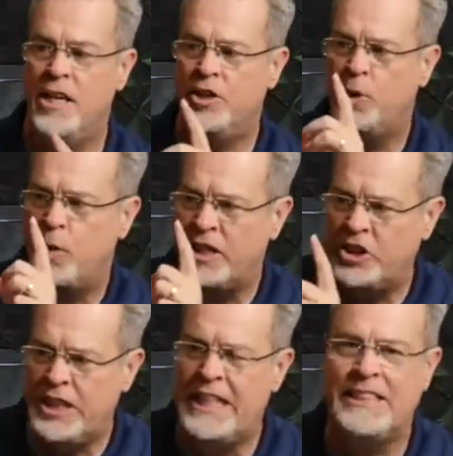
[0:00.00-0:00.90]
to what
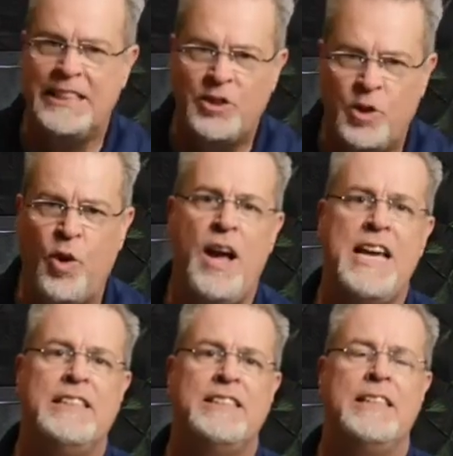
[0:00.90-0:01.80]
Jesus
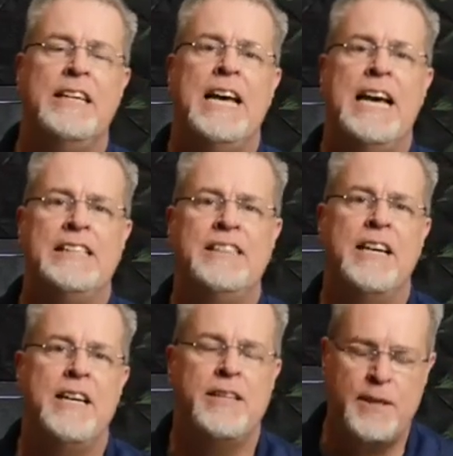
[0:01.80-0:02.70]
Christ has
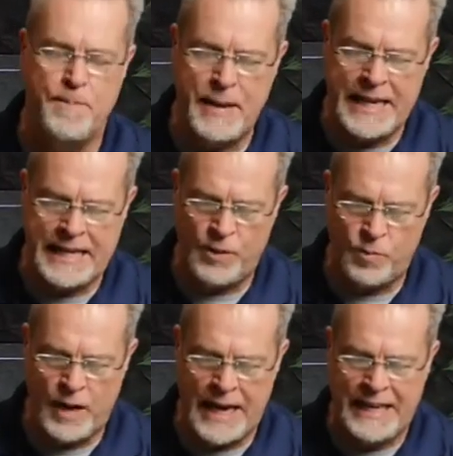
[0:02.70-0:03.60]
done to make it
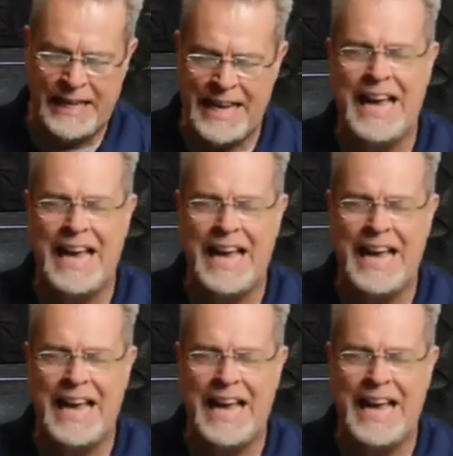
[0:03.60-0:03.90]
right